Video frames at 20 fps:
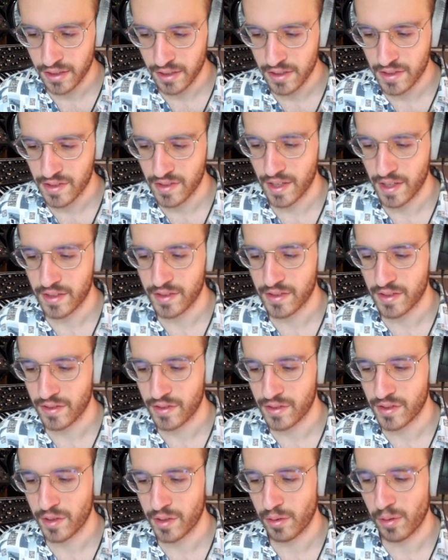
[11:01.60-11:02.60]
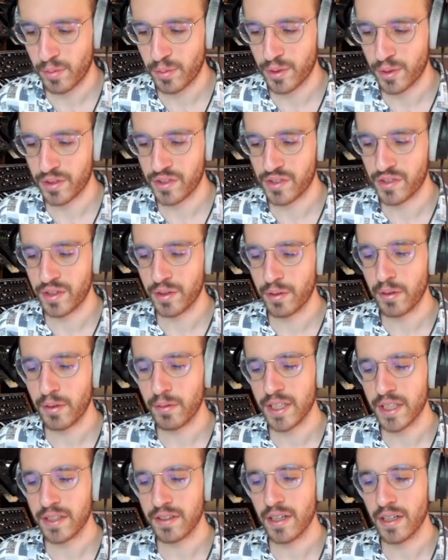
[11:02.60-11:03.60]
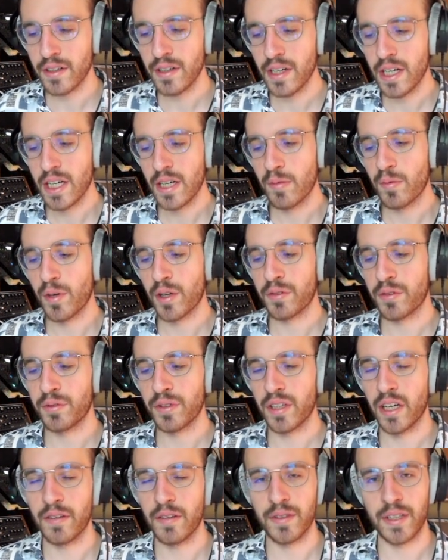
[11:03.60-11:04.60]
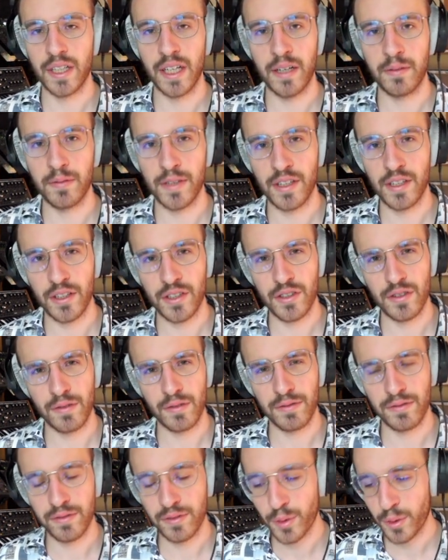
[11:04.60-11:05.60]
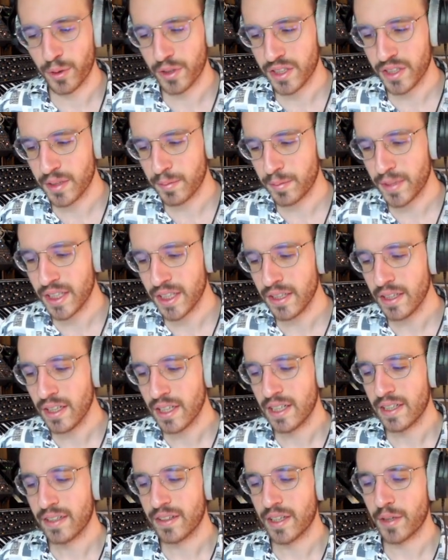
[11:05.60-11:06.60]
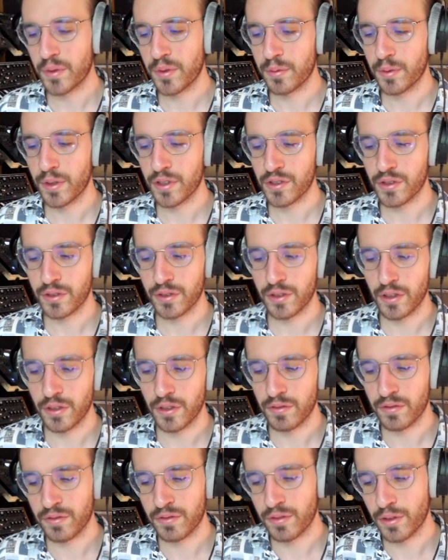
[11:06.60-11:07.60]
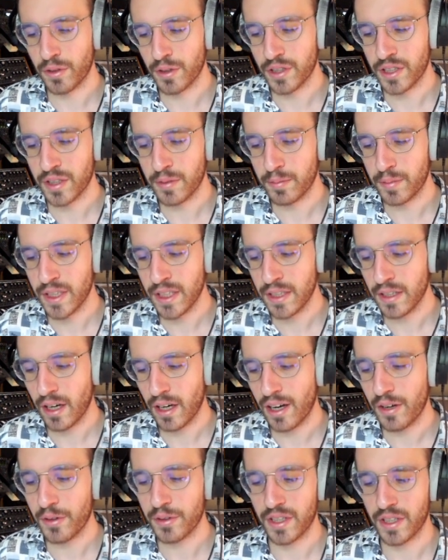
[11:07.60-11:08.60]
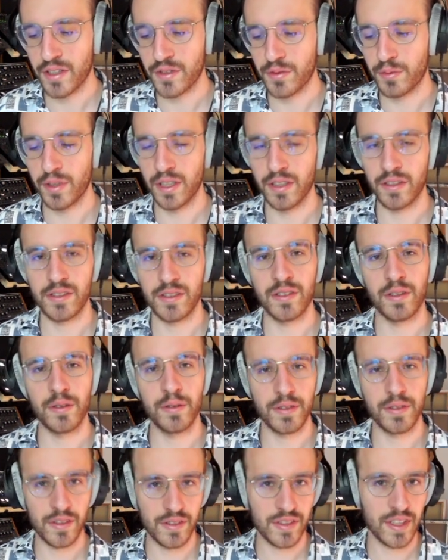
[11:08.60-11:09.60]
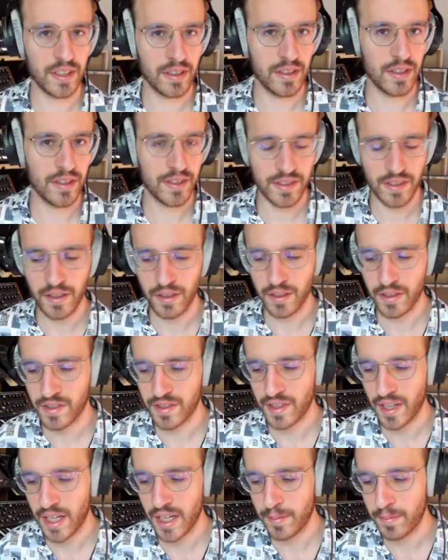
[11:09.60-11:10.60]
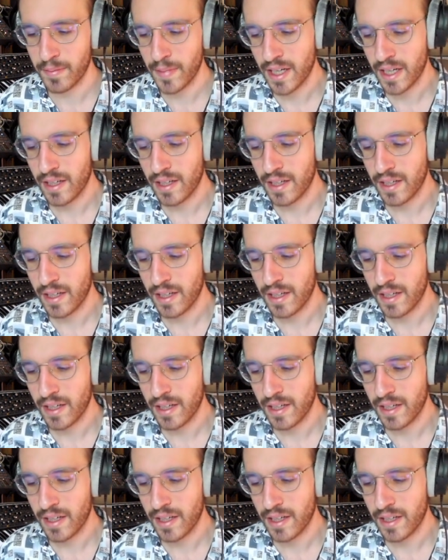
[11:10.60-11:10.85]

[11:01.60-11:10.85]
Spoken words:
It says 0.0 right now, but if we have a gain reduction of 4 dB, then we want to go 4 dB out as well. So the signal is still the same,